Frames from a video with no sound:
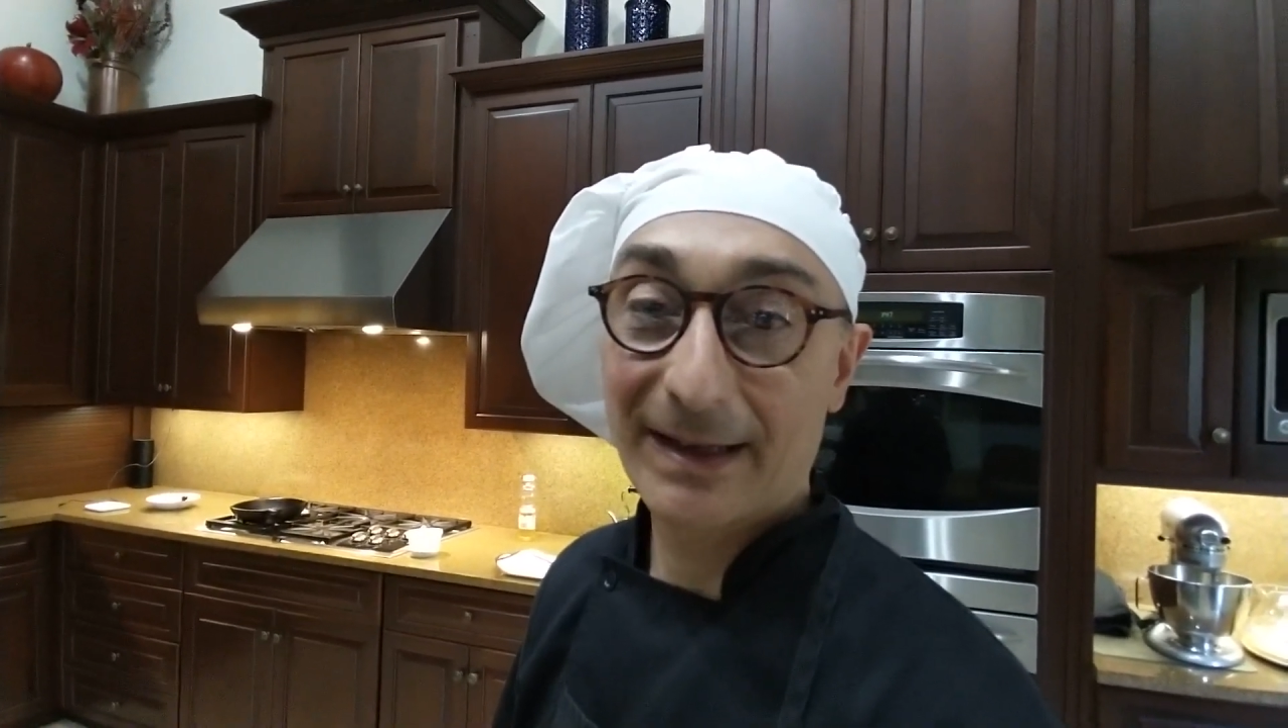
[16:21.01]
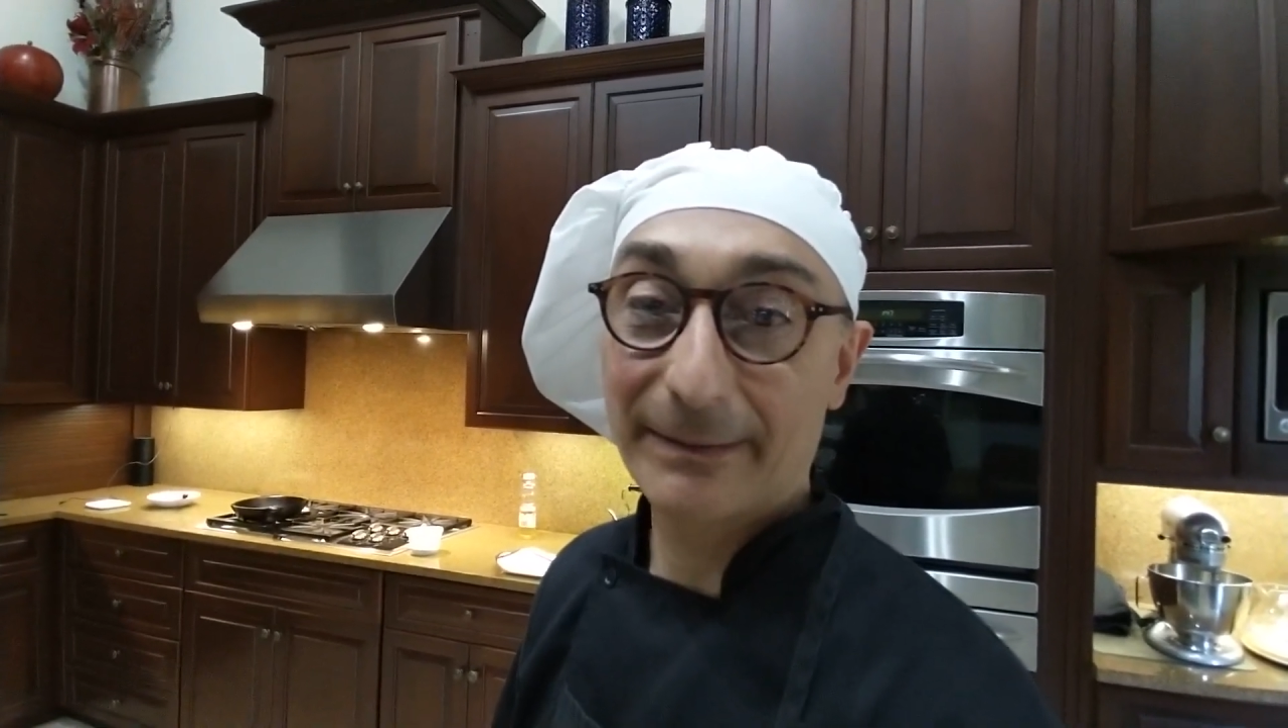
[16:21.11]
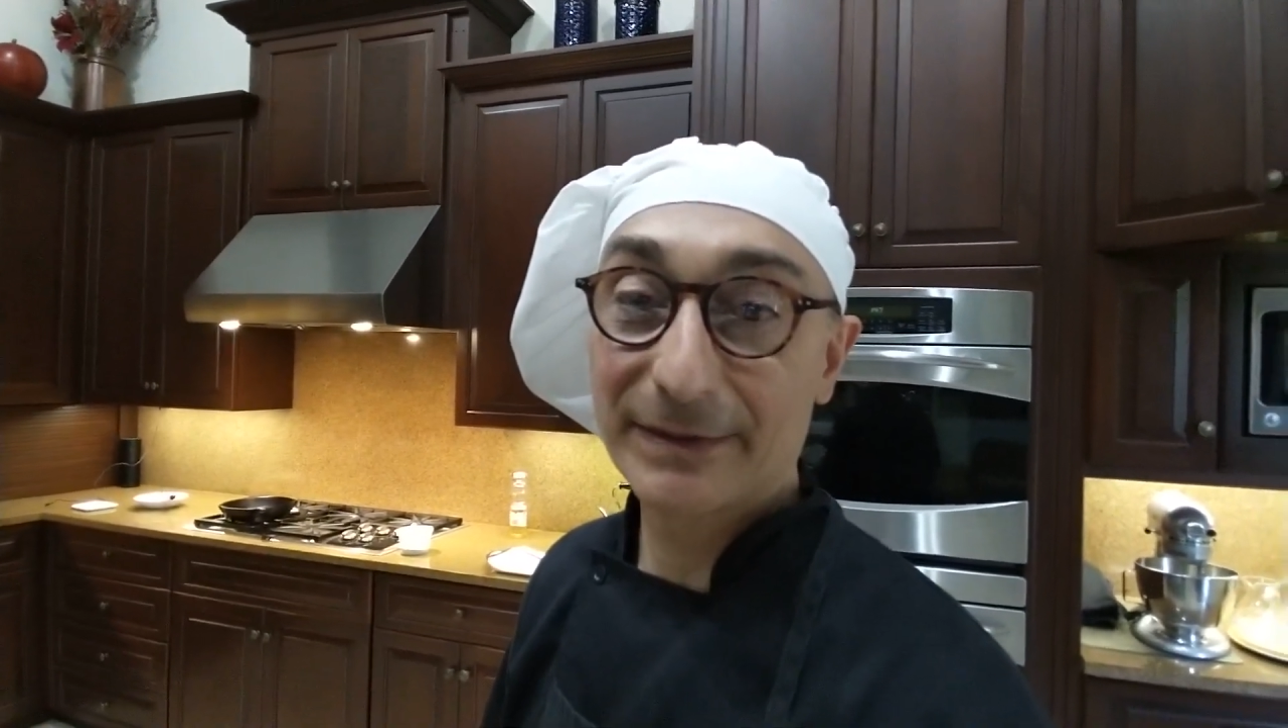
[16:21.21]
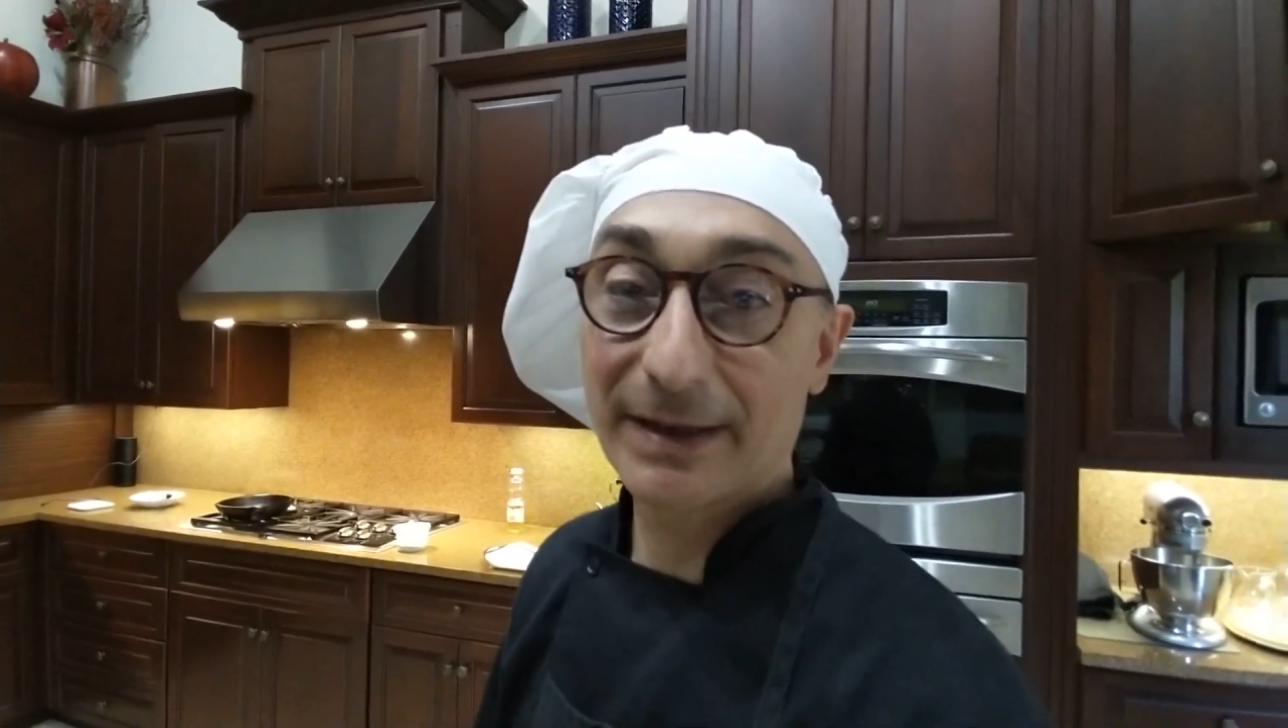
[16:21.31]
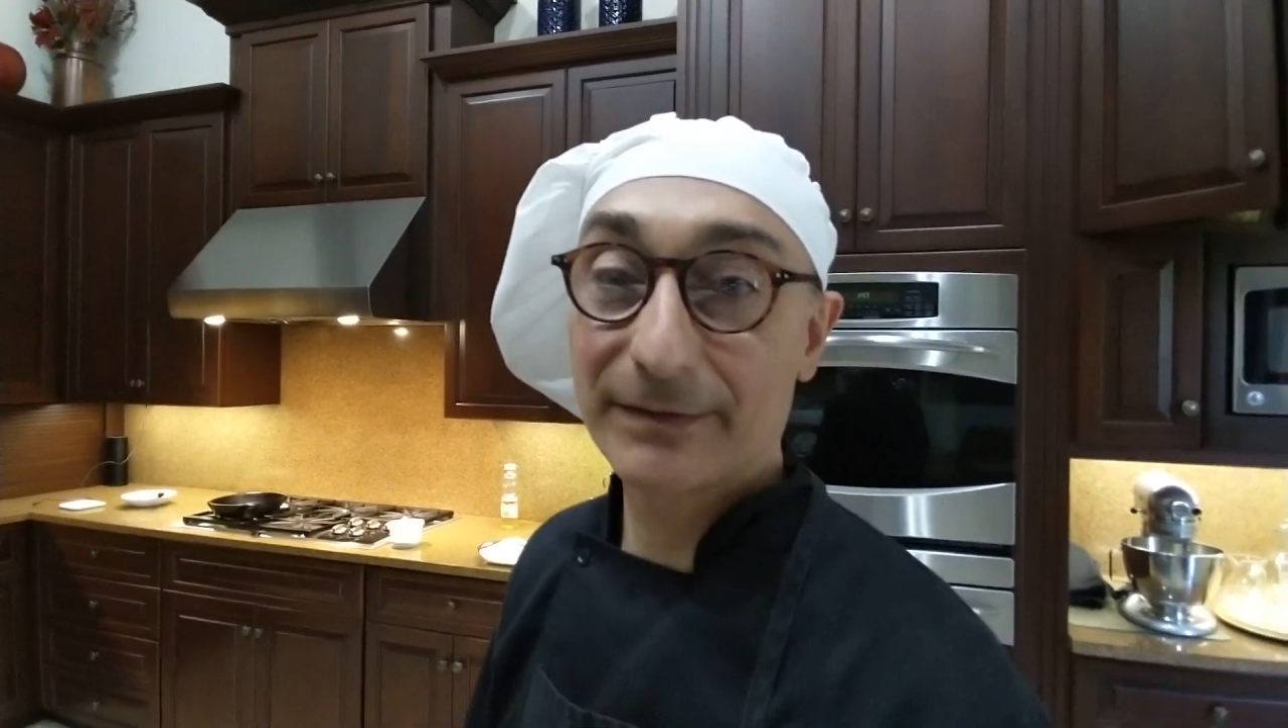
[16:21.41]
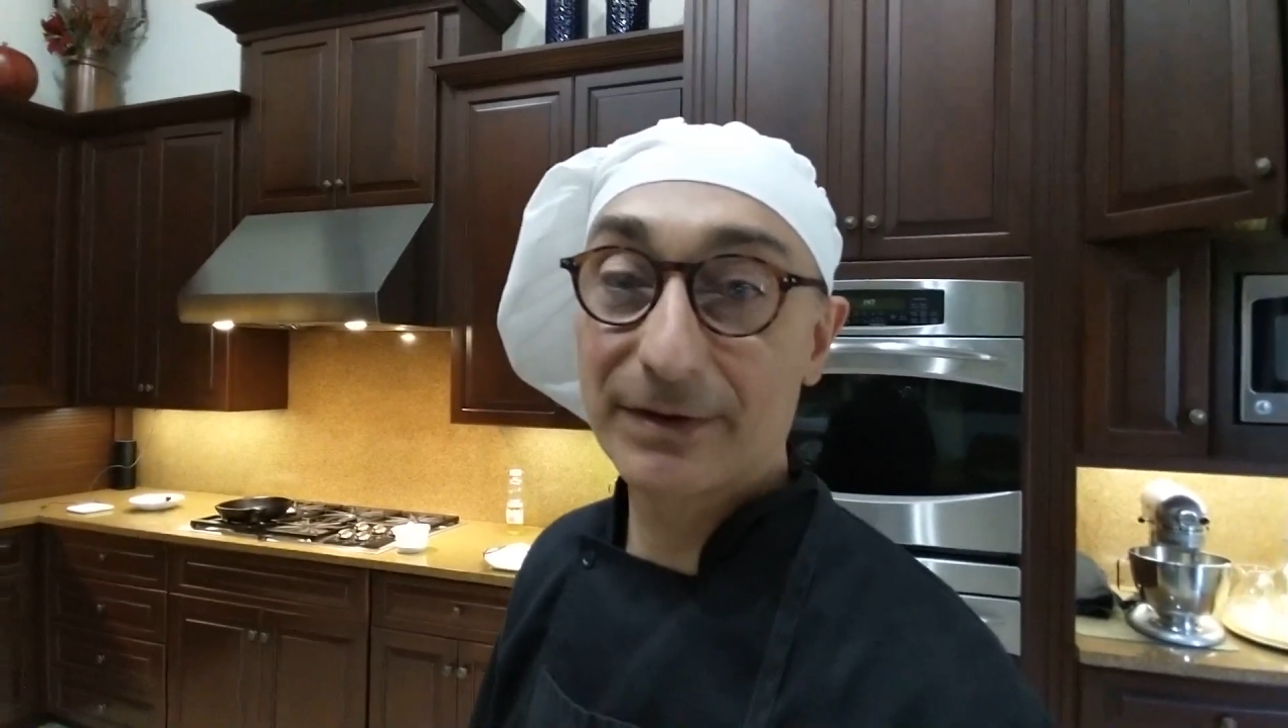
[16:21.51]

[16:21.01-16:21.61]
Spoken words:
I'm Chef